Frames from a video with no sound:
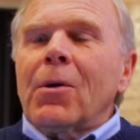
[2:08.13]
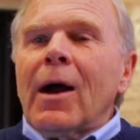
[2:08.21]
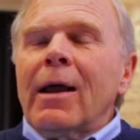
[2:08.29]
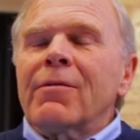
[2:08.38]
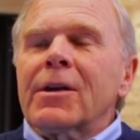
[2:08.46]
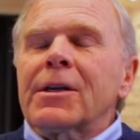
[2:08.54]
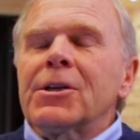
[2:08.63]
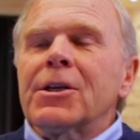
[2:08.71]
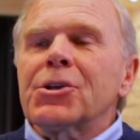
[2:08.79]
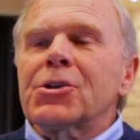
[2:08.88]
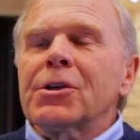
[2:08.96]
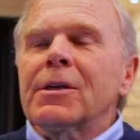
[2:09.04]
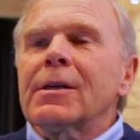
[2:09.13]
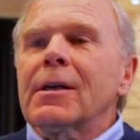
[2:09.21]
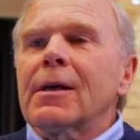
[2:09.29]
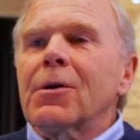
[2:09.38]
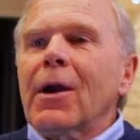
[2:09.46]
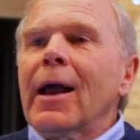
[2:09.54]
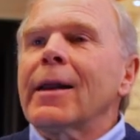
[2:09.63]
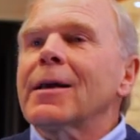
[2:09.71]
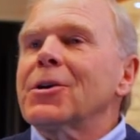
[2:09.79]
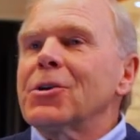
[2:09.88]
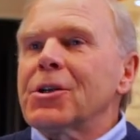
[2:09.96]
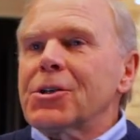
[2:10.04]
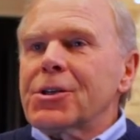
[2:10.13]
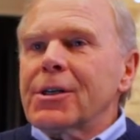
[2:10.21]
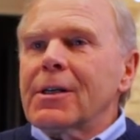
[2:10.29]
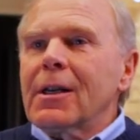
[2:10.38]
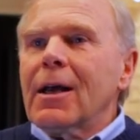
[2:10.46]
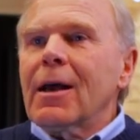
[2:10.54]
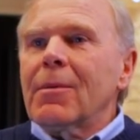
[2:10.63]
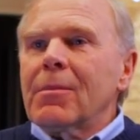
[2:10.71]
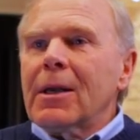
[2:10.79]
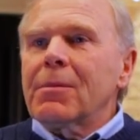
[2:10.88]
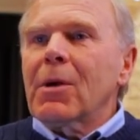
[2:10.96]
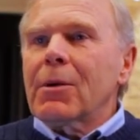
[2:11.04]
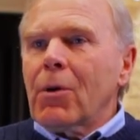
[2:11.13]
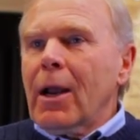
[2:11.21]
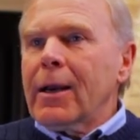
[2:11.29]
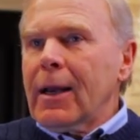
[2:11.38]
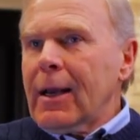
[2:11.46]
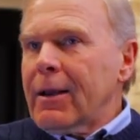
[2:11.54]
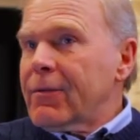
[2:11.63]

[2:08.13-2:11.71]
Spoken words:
Well, I have a condition, or had a condition, in my right eye.